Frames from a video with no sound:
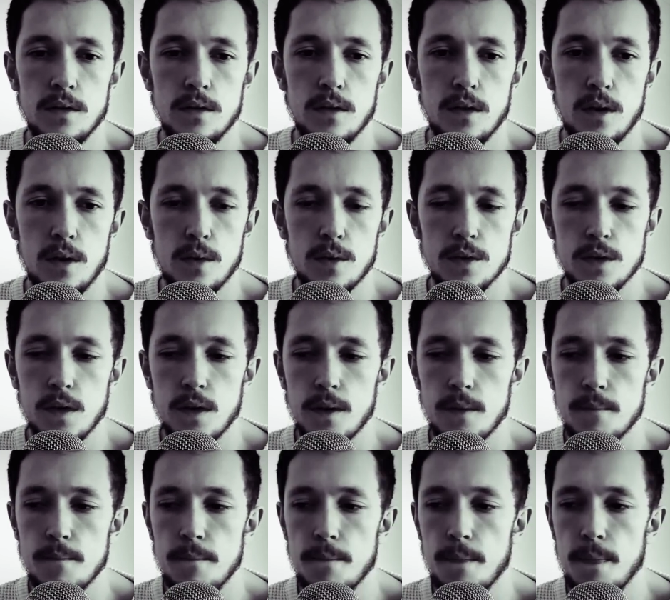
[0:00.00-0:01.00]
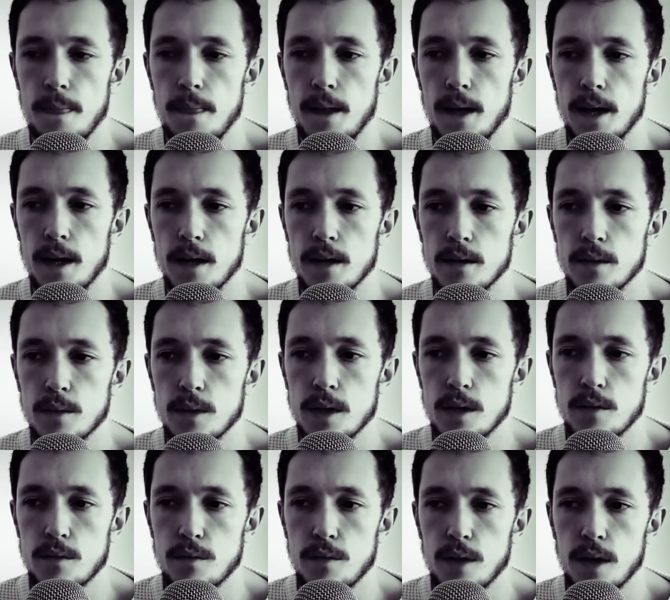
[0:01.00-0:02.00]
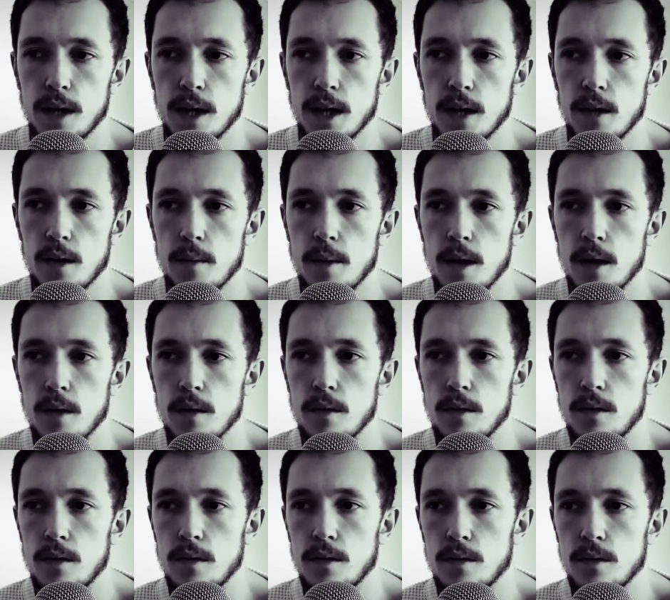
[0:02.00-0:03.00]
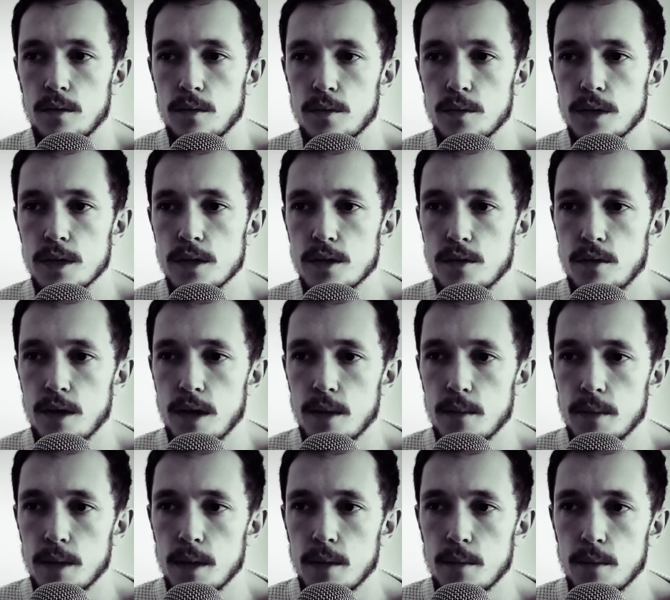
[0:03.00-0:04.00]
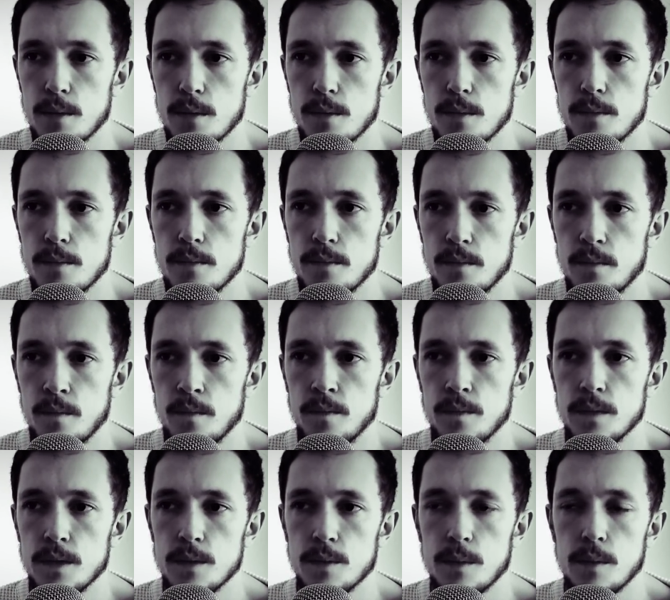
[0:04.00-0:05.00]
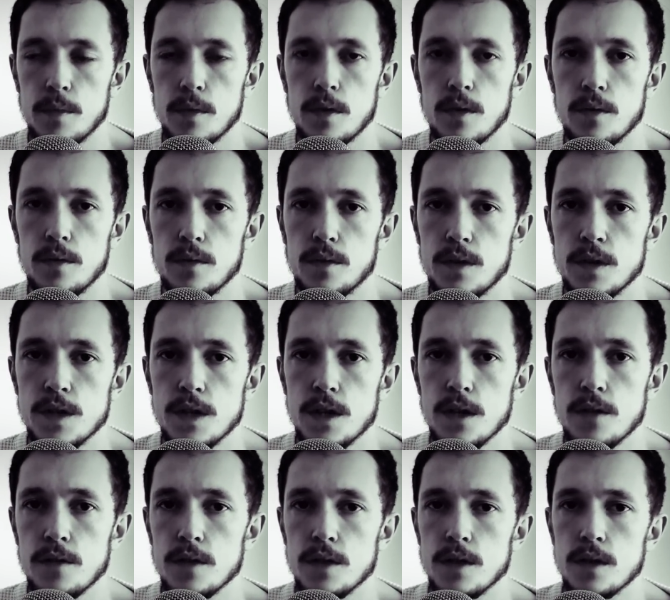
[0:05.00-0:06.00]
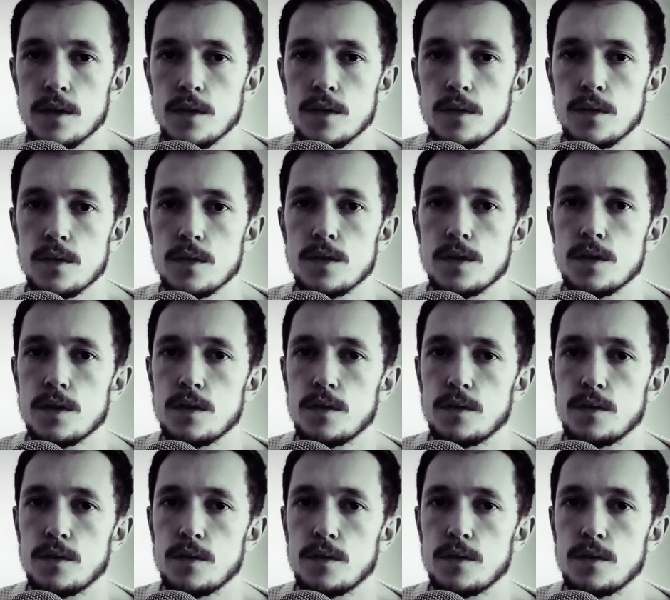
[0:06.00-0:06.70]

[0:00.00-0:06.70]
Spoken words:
the whole time, and we can find out about all these great people, these people that have achieved huge,